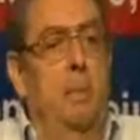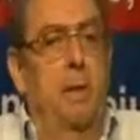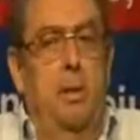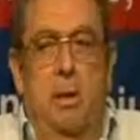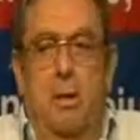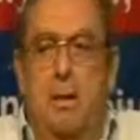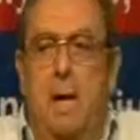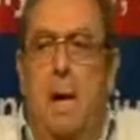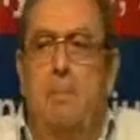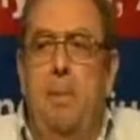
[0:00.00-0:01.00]

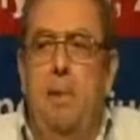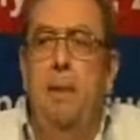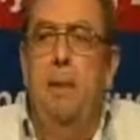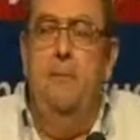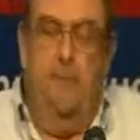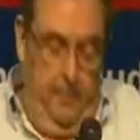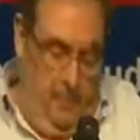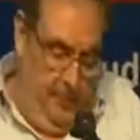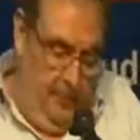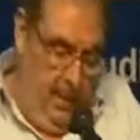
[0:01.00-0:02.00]
because I
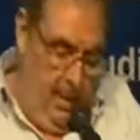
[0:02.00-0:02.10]
believe